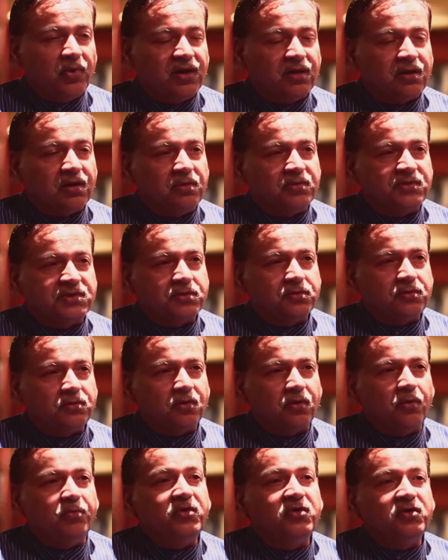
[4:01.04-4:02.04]
when it comes to
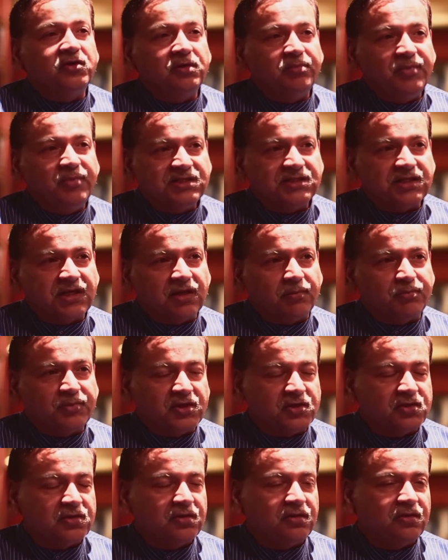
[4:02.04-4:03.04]
community based
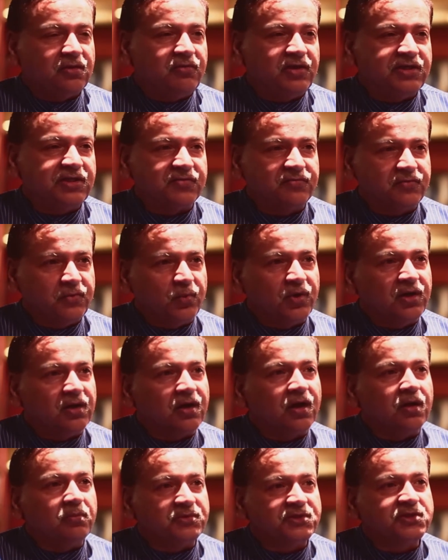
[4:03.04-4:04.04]
adaptation, the rest of the
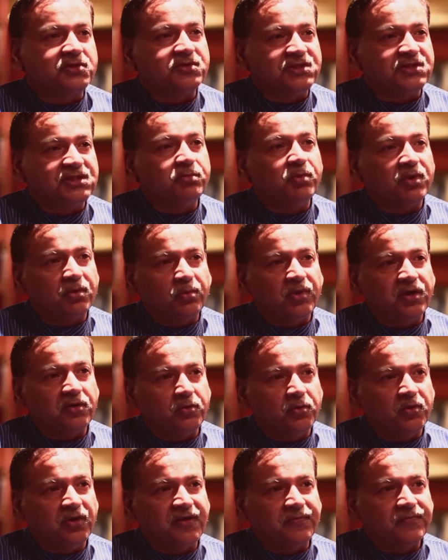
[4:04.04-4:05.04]
world comes to see what we
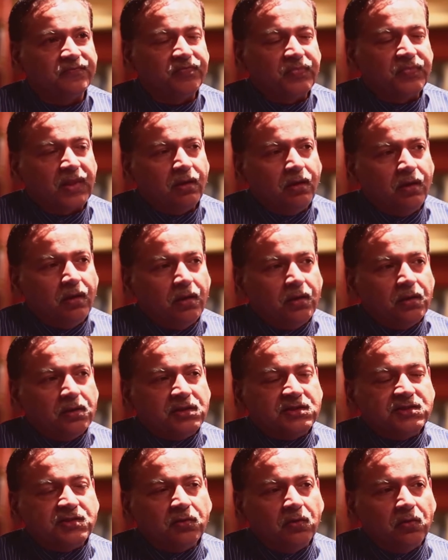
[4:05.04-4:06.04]
are doing.
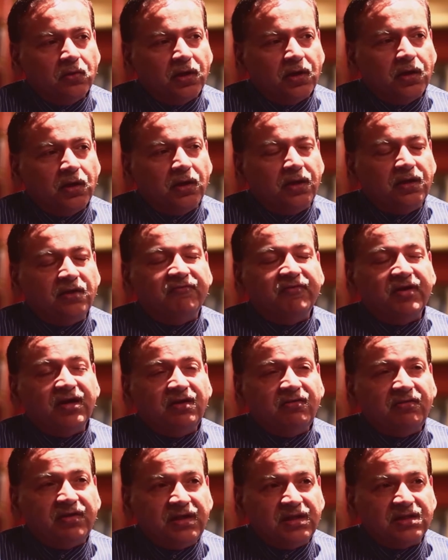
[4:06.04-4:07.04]
So, in a
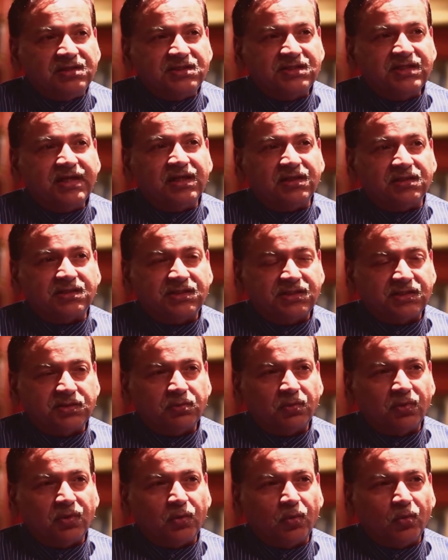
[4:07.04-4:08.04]
very real sense,
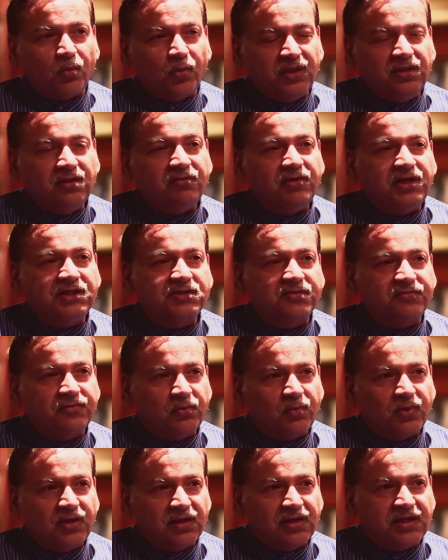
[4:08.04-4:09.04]
when the rest of
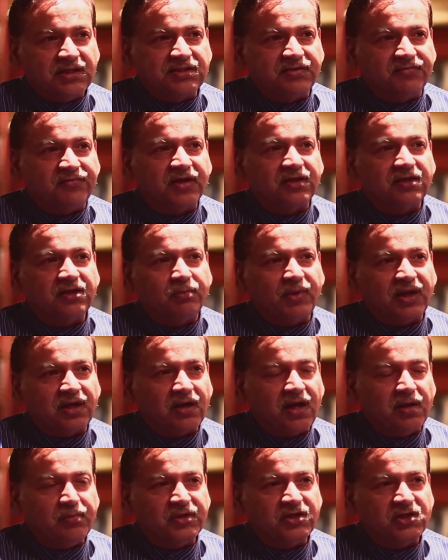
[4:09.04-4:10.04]
the world gets affected by
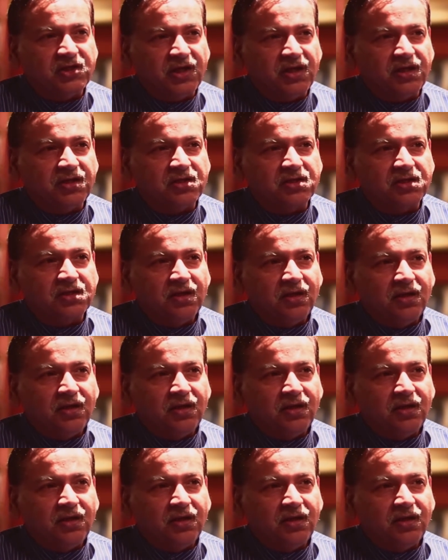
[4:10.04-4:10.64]
climate change,